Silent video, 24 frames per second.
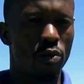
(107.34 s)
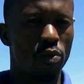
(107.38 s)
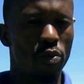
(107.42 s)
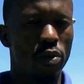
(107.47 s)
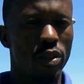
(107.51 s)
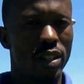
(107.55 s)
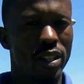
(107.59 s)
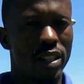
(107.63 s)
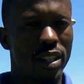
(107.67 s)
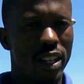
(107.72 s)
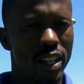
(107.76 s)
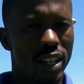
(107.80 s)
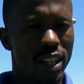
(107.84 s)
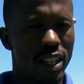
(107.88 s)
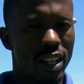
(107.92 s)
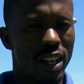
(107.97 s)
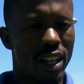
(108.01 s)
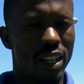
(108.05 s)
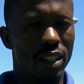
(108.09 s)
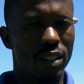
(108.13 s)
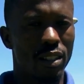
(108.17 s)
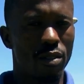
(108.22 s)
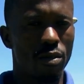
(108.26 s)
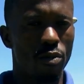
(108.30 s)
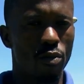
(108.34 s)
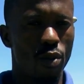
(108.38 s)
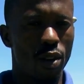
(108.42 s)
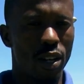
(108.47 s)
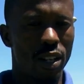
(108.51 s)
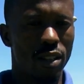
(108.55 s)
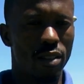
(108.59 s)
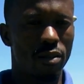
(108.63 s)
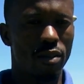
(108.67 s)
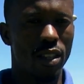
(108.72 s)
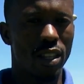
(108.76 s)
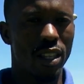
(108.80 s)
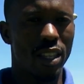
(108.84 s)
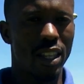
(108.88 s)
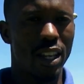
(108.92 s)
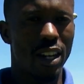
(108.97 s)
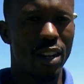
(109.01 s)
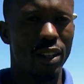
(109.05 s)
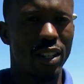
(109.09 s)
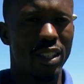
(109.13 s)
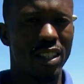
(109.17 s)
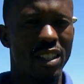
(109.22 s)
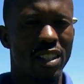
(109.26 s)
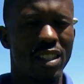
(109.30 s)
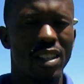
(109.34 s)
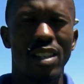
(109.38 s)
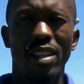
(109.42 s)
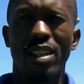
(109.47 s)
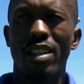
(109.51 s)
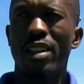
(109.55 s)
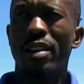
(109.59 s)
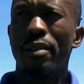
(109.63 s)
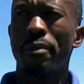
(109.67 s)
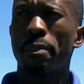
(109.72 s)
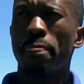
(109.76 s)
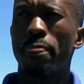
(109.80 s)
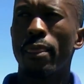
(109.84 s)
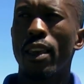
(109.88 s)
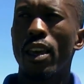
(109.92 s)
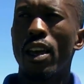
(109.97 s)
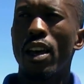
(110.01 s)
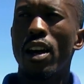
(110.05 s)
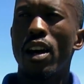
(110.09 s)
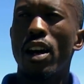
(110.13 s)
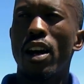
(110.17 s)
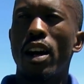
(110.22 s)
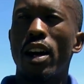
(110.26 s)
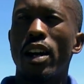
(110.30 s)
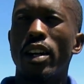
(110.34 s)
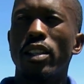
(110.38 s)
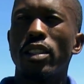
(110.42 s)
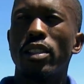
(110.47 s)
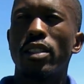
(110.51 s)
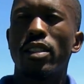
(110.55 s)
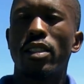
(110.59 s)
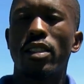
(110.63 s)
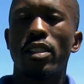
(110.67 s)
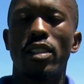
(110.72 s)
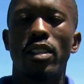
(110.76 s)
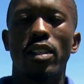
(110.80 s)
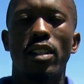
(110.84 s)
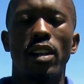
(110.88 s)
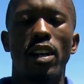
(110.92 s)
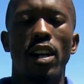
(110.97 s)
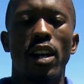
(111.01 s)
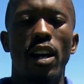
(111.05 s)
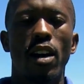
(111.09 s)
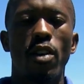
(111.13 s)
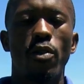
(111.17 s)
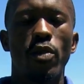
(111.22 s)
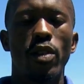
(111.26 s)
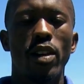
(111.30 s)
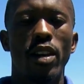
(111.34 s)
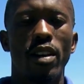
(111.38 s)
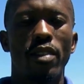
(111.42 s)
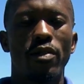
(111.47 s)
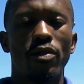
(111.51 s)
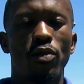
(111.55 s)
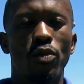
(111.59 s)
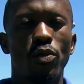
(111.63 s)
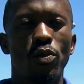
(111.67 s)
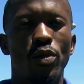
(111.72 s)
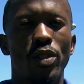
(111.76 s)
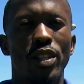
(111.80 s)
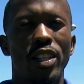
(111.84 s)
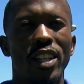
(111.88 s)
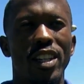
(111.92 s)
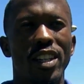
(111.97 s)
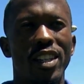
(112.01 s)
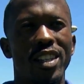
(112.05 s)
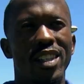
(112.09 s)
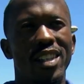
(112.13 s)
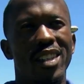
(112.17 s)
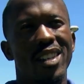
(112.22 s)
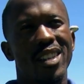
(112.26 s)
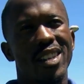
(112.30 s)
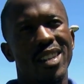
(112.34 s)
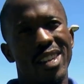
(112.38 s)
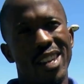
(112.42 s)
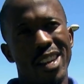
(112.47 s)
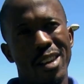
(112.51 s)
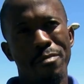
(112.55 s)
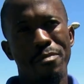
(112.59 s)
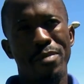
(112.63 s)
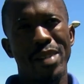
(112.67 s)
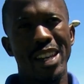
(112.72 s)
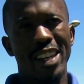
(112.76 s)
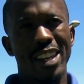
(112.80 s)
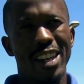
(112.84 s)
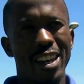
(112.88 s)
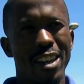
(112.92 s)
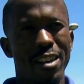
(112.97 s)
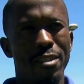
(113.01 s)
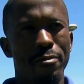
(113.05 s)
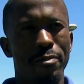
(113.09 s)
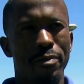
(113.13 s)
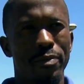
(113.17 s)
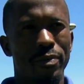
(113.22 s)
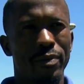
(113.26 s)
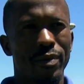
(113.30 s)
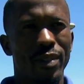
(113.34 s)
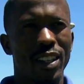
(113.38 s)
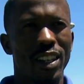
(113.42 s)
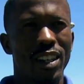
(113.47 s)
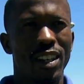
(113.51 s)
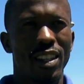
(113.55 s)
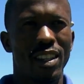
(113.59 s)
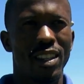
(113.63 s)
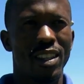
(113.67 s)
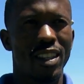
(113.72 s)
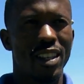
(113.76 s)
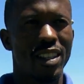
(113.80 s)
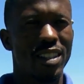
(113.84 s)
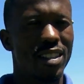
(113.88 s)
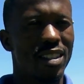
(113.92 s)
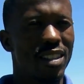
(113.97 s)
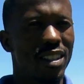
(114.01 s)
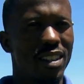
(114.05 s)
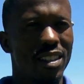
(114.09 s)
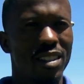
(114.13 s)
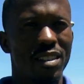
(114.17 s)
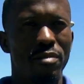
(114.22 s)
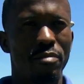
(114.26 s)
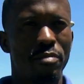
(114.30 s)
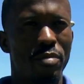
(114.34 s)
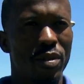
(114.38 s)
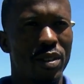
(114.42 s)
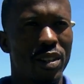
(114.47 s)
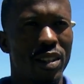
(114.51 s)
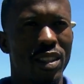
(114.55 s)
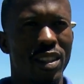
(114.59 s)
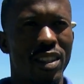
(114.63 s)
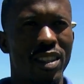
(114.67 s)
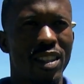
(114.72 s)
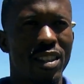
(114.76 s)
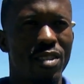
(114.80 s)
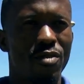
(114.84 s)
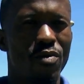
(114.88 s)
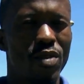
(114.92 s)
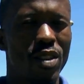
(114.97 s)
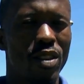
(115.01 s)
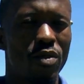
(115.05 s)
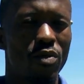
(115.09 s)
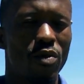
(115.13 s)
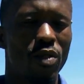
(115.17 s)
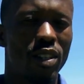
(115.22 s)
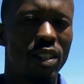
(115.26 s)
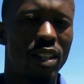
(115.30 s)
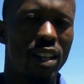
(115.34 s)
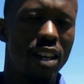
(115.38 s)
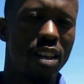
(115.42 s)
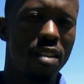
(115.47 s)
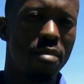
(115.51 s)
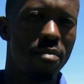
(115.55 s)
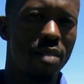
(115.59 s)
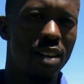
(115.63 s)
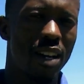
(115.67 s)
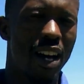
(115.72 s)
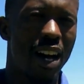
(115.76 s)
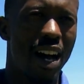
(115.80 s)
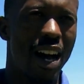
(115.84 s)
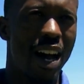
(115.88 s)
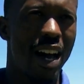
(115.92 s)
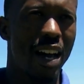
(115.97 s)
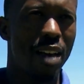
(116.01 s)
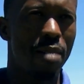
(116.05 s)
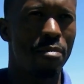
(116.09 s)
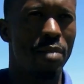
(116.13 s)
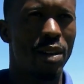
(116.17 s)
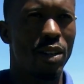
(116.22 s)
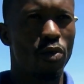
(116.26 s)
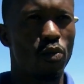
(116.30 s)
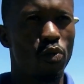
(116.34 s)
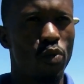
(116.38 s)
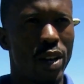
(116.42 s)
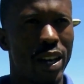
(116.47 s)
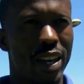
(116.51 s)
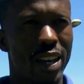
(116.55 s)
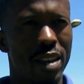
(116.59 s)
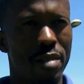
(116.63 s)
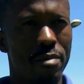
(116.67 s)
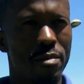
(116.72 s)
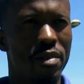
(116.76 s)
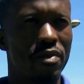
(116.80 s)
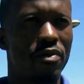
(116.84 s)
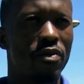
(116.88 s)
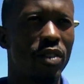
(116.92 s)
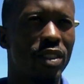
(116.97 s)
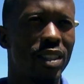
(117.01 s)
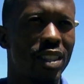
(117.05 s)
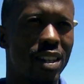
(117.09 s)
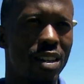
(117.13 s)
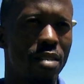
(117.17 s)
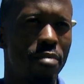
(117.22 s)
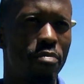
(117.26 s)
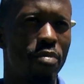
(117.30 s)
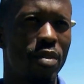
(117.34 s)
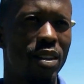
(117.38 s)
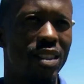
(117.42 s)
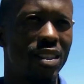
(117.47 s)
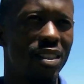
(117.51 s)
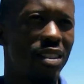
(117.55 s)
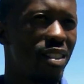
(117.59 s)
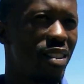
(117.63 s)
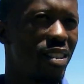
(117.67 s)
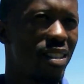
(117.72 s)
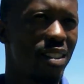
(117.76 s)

we take like one thing that I can say, it's uh, we have to take game by game. That's an important thing. We are not aiming high, but we are aiming for three points